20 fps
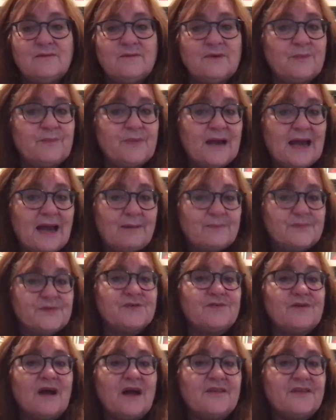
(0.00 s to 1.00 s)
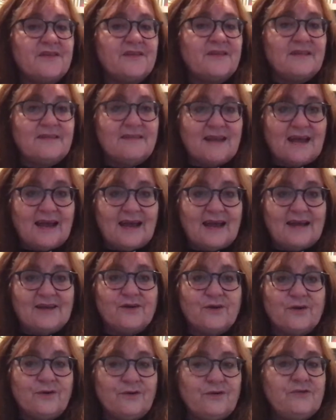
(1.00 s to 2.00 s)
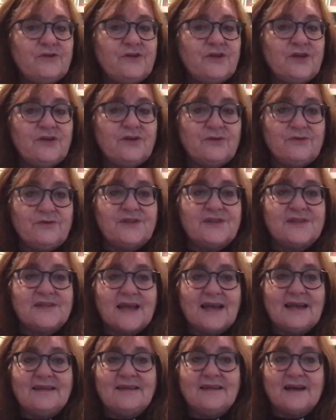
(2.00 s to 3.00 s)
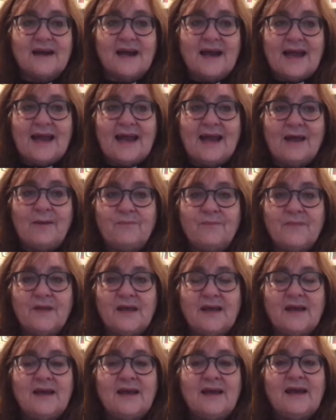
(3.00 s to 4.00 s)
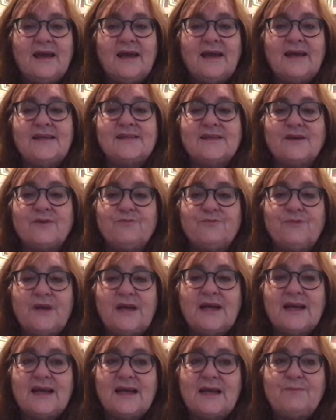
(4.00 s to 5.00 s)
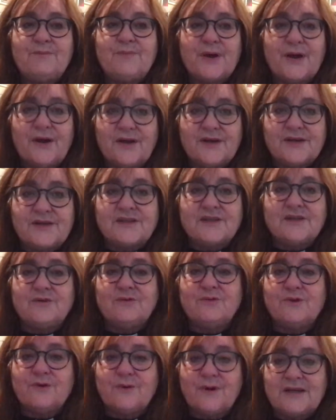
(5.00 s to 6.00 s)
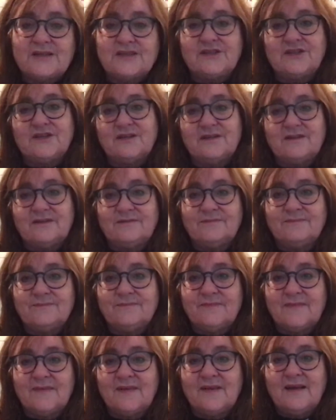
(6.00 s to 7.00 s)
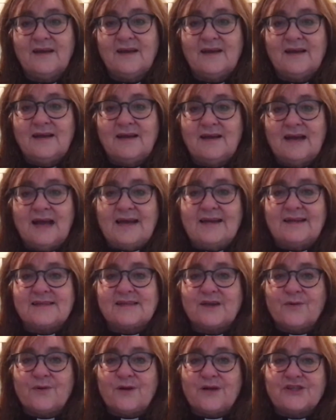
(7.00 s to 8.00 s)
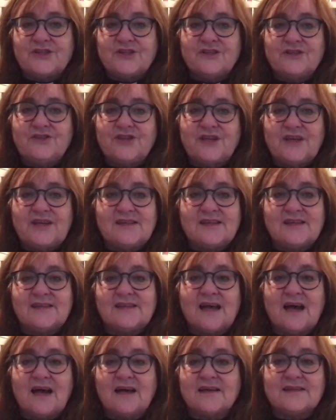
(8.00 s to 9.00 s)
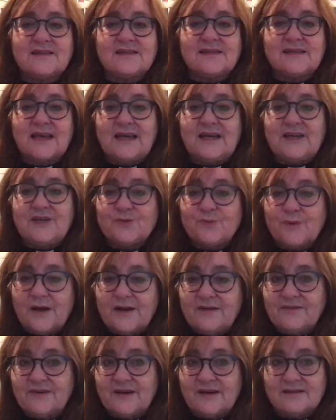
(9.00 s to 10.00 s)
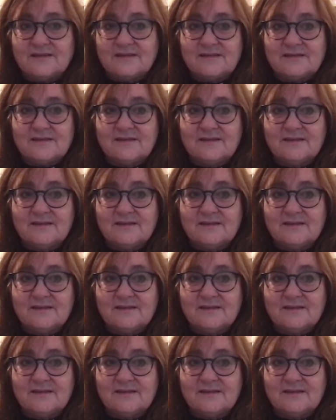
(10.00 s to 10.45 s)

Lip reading: Perhaps rather than that, who do you say that I am is a really personal question. And it's a question Jesus asks each one of us.